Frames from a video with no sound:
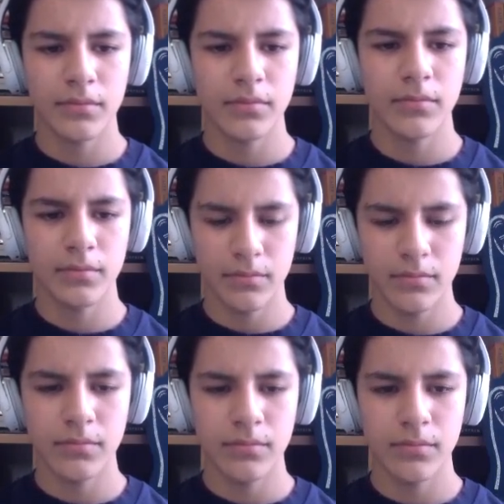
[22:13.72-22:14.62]

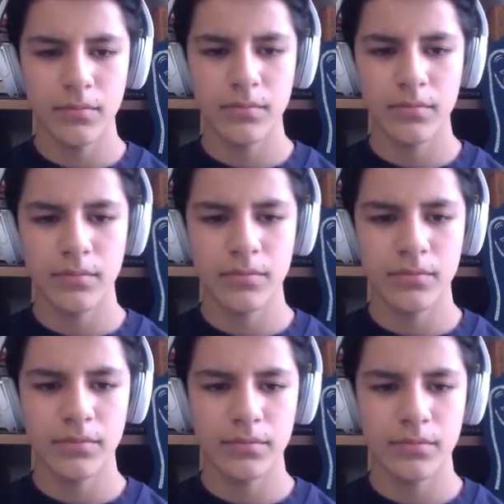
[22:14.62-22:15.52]

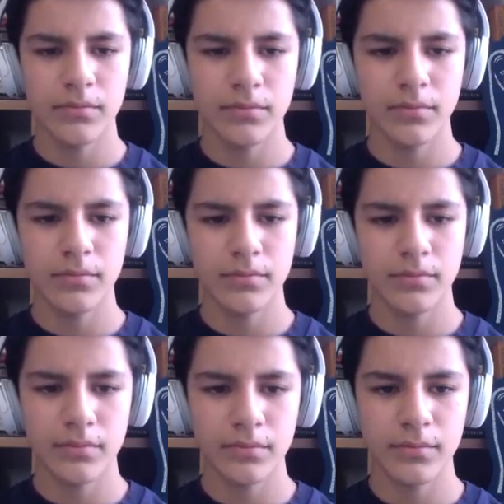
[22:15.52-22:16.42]

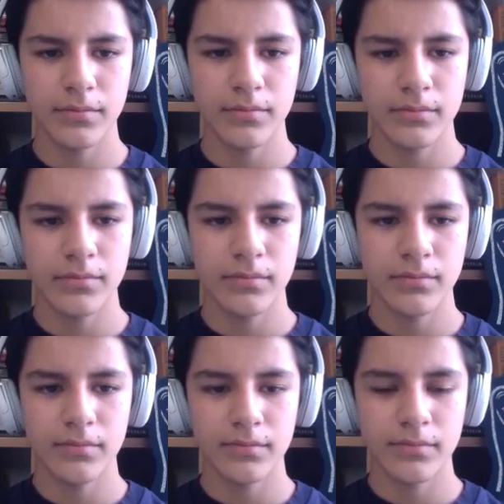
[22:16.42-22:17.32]

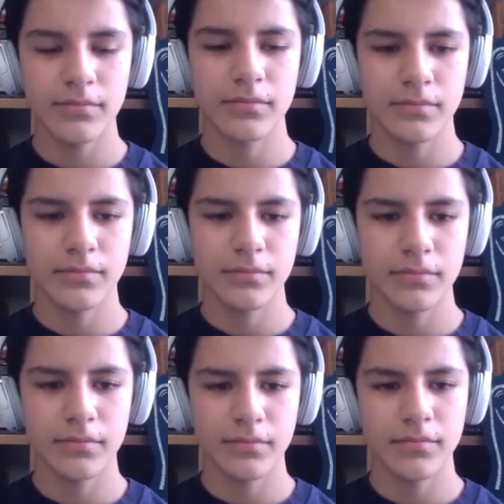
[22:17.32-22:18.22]

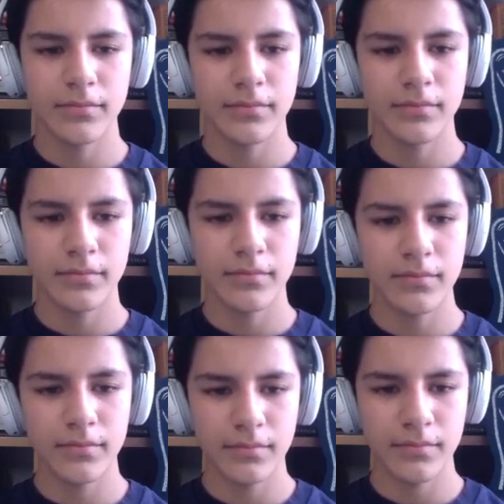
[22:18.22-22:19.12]

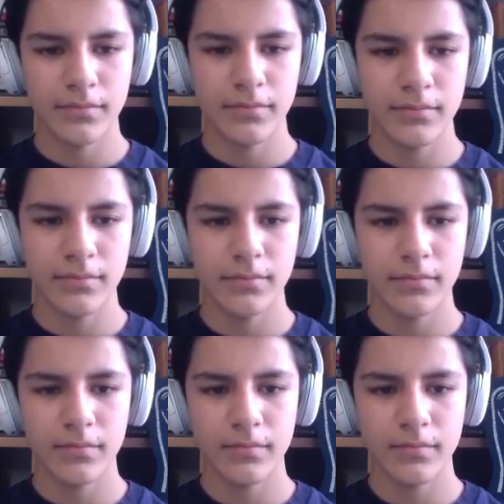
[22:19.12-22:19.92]
[no speech]